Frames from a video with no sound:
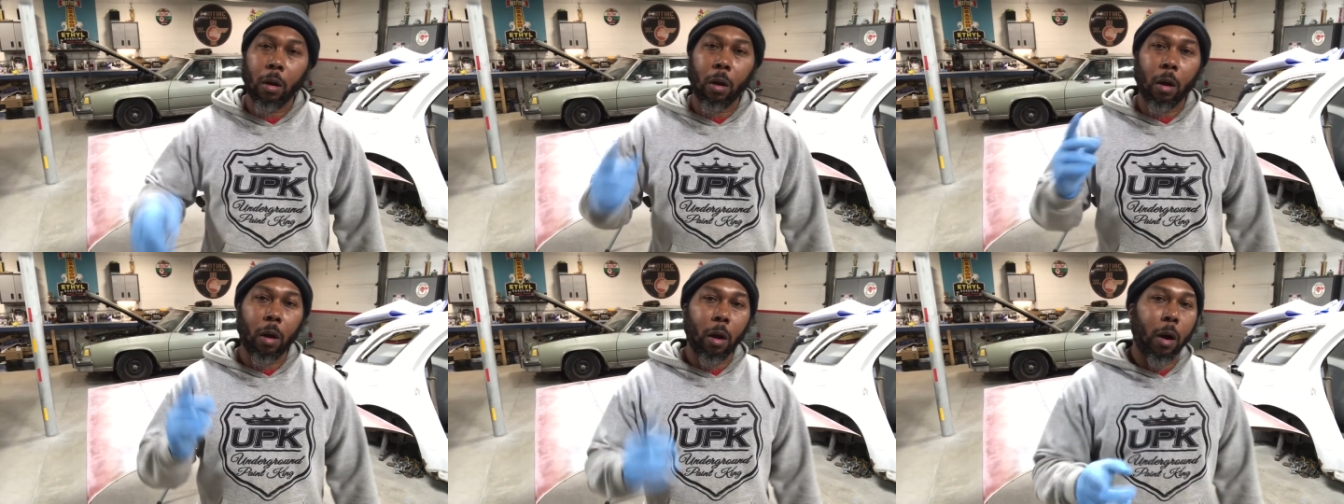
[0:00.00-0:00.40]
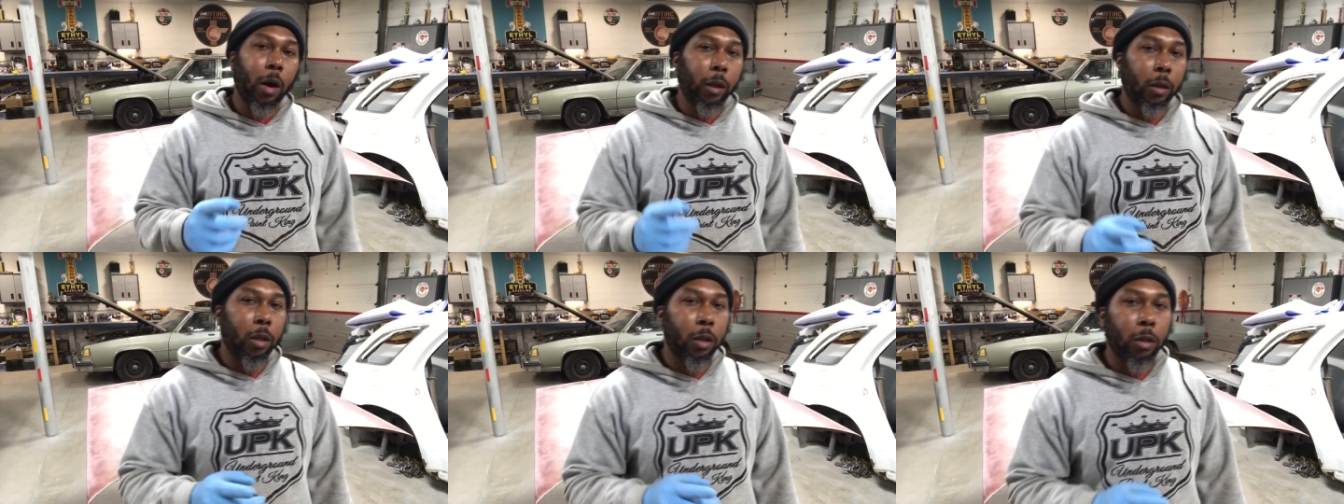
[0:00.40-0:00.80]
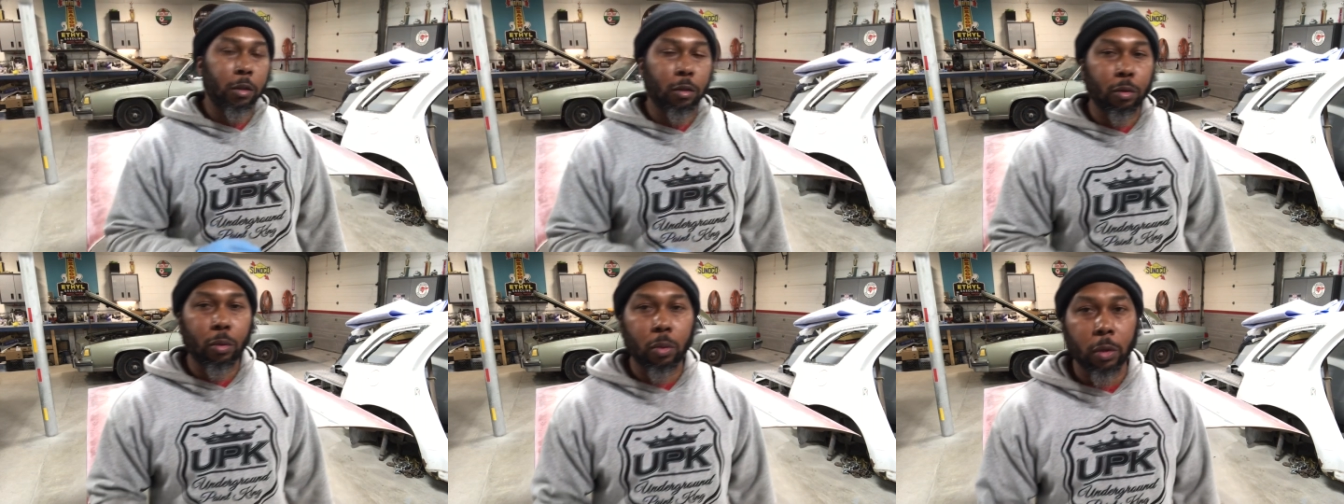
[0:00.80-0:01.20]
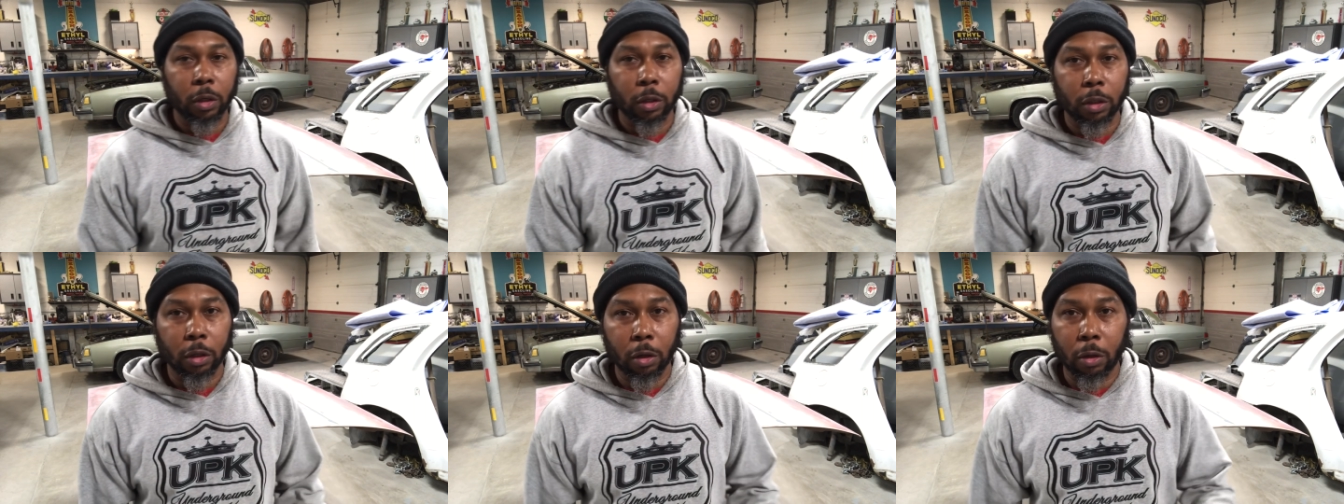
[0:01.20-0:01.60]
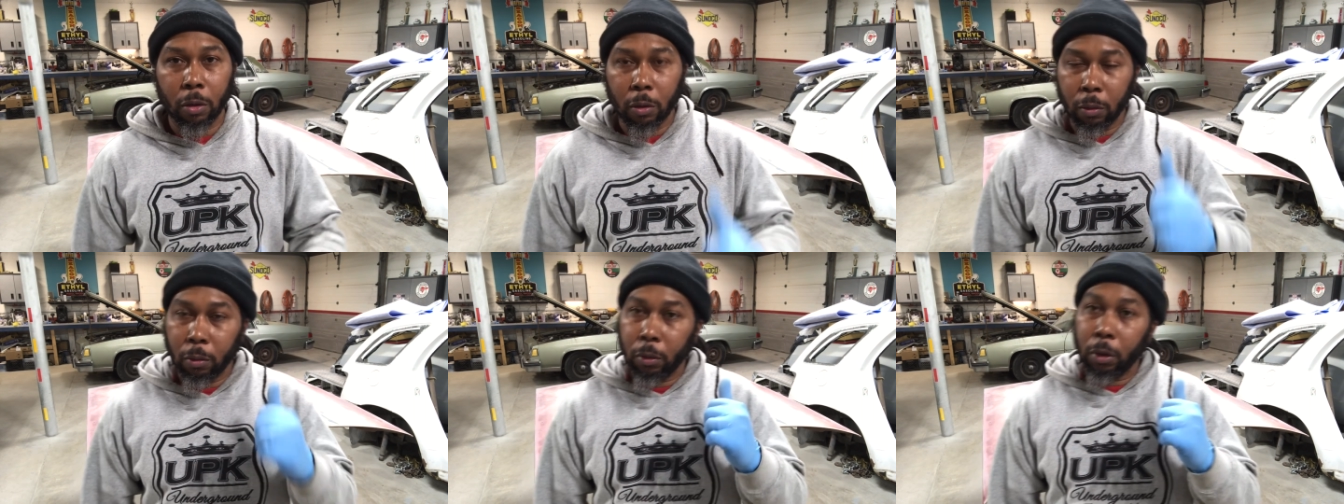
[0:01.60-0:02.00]
All right, kings and queens, so
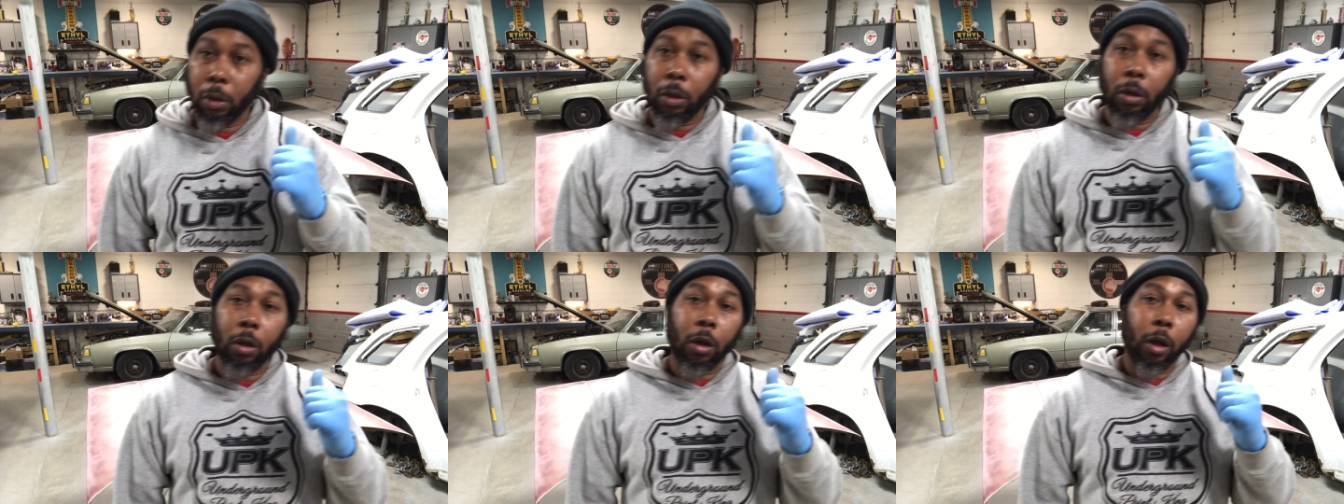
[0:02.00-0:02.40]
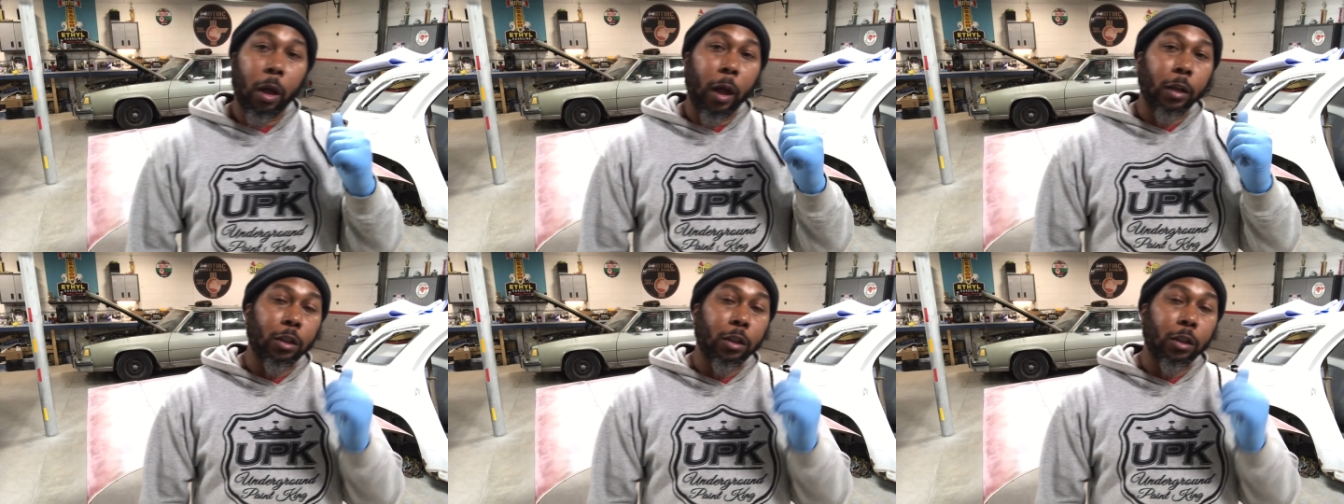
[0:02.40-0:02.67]
I